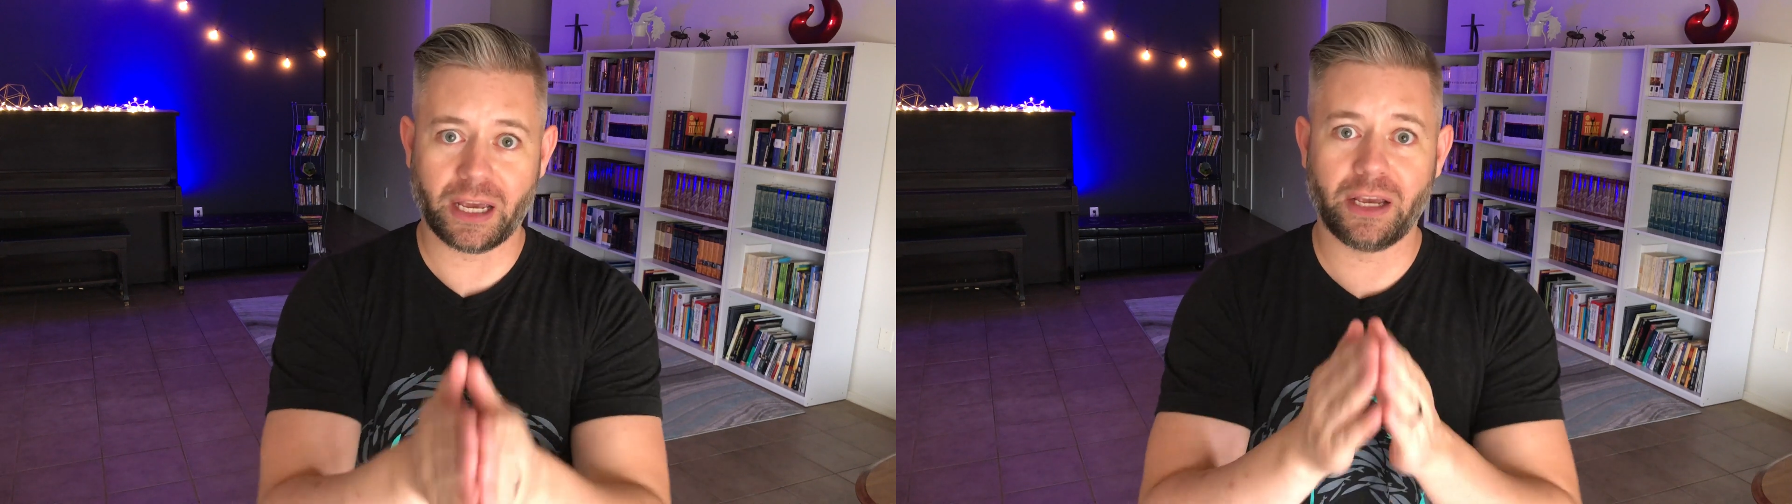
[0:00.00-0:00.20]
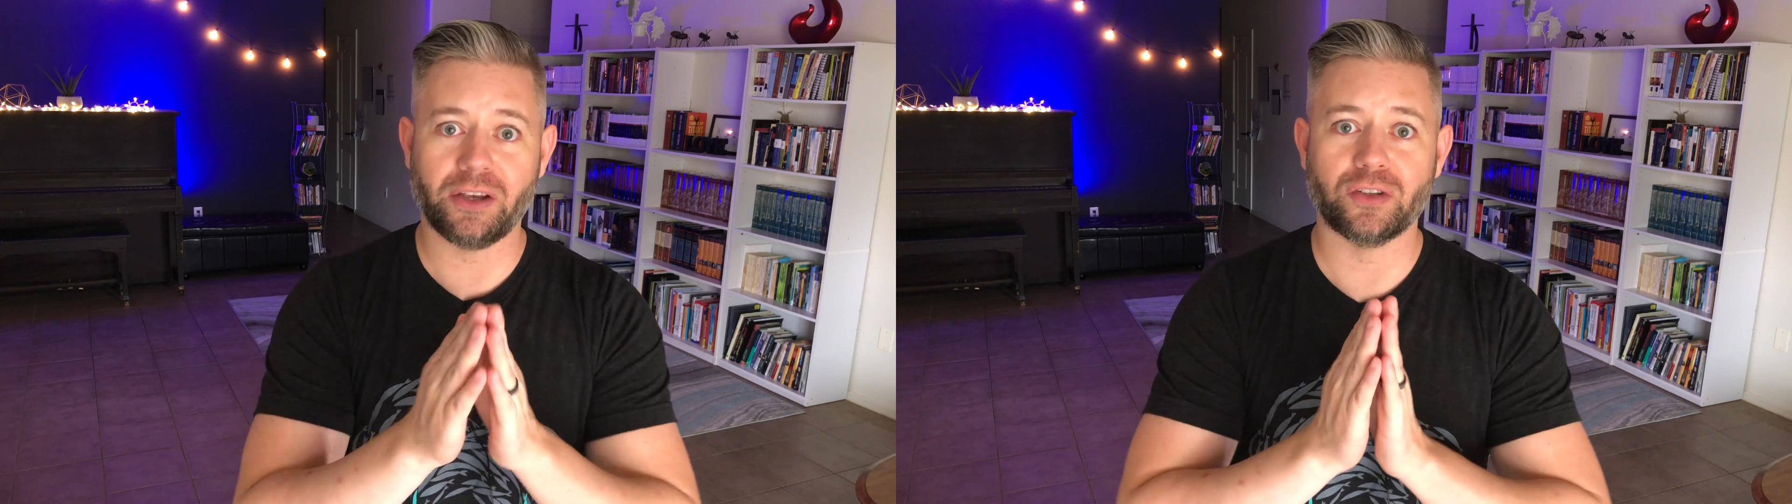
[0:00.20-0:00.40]

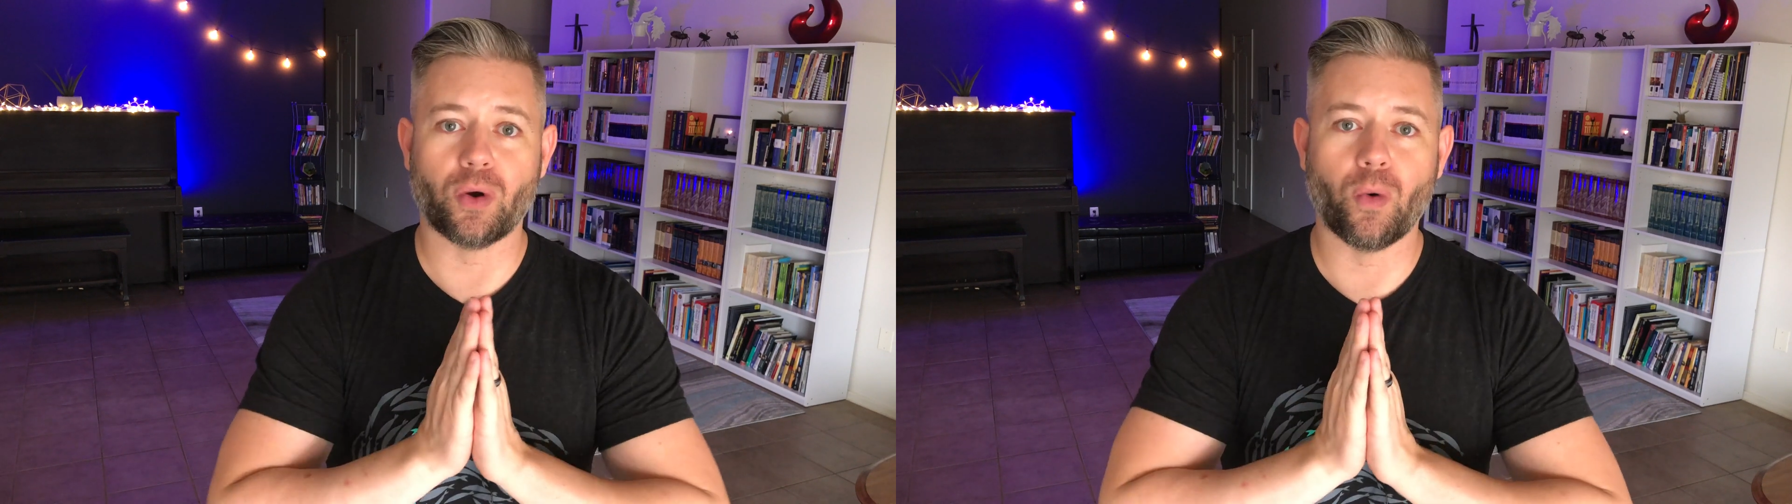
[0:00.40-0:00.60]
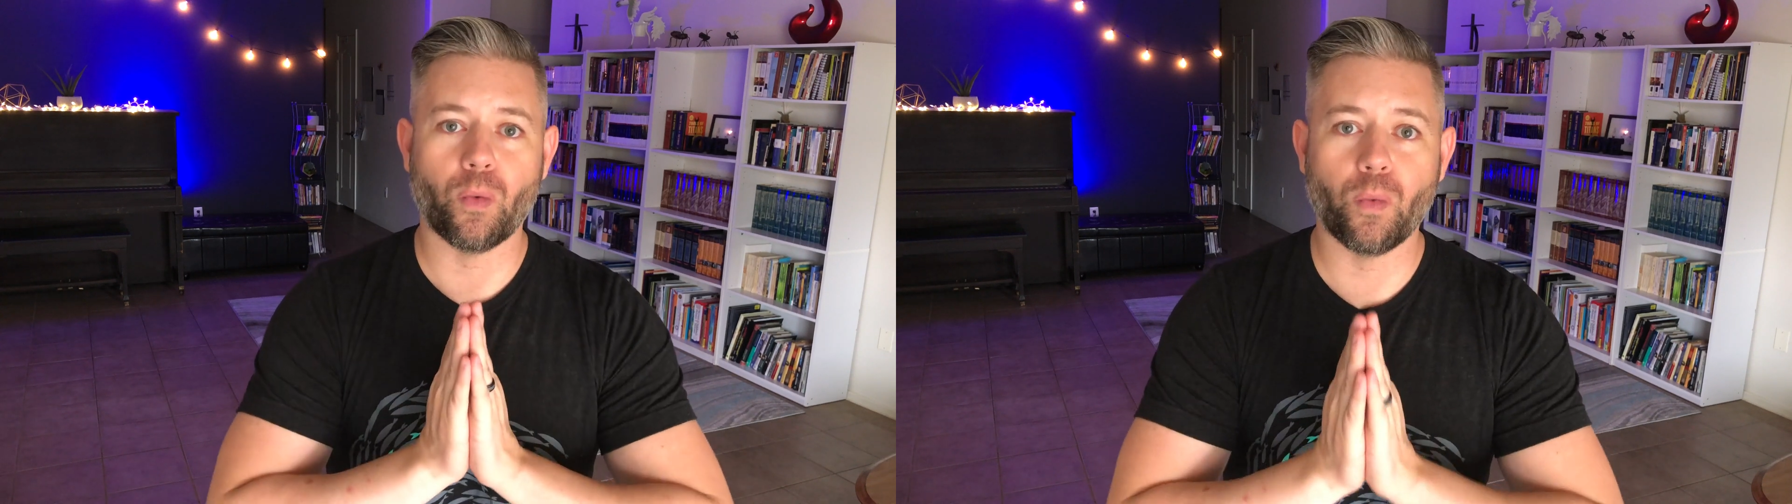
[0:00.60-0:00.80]
is
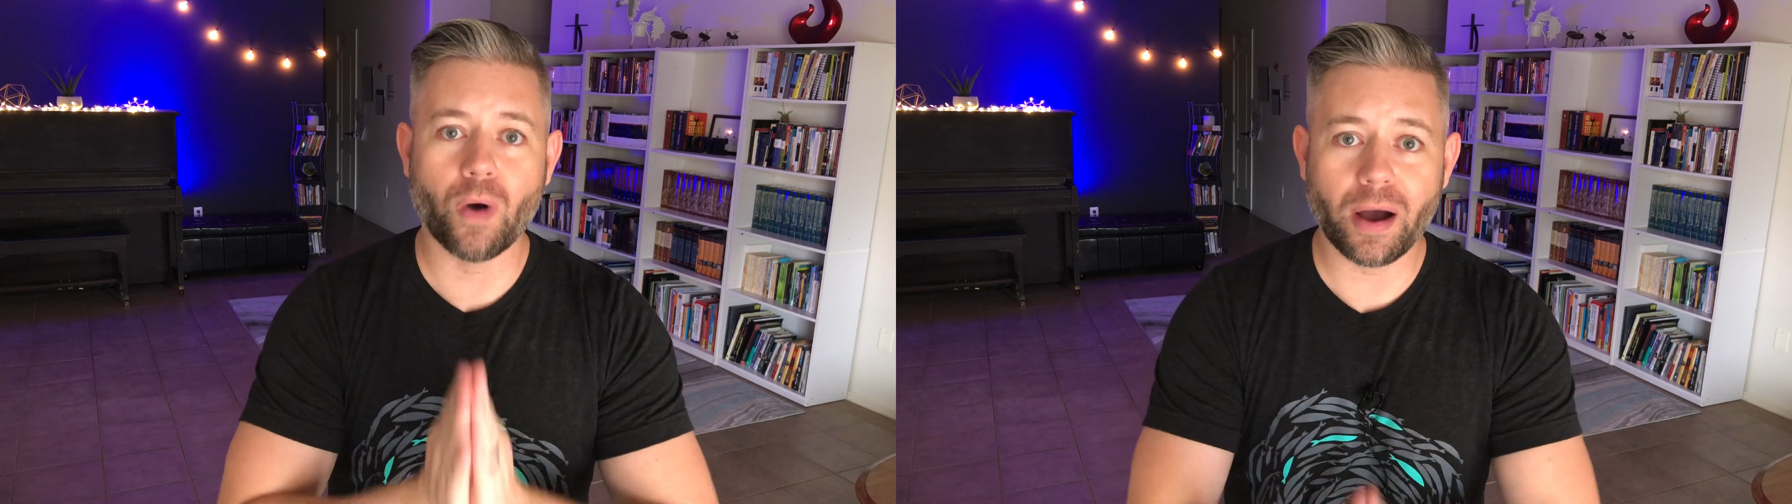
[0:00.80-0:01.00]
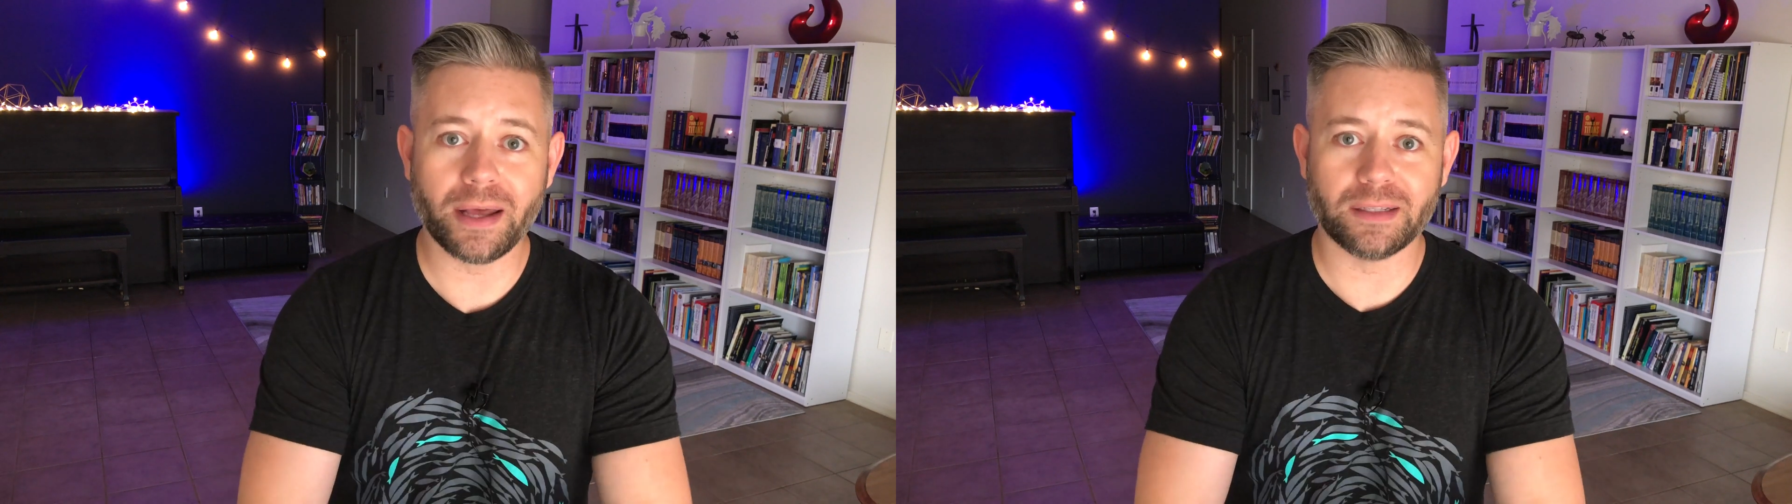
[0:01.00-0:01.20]

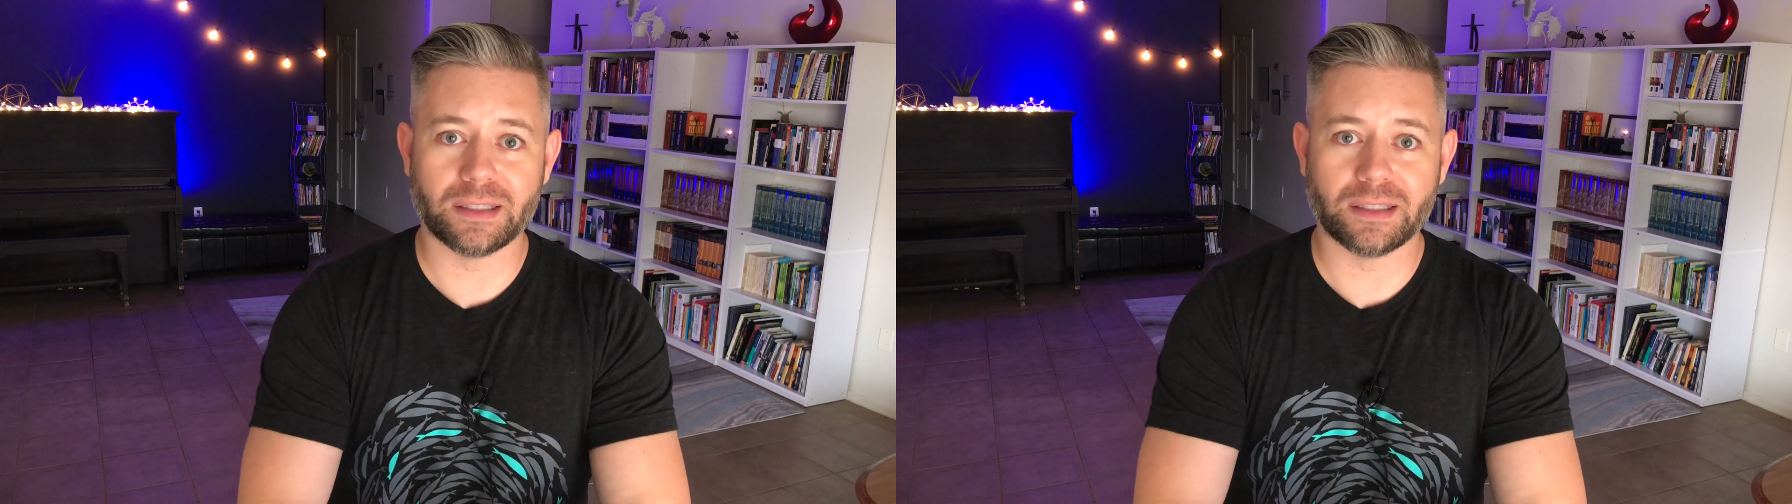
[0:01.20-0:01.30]
what